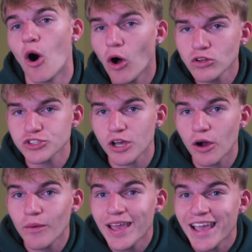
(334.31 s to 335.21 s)

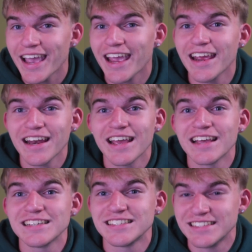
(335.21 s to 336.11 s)
Also, it
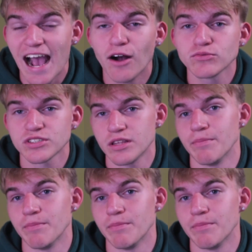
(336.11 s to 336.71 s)
sounds the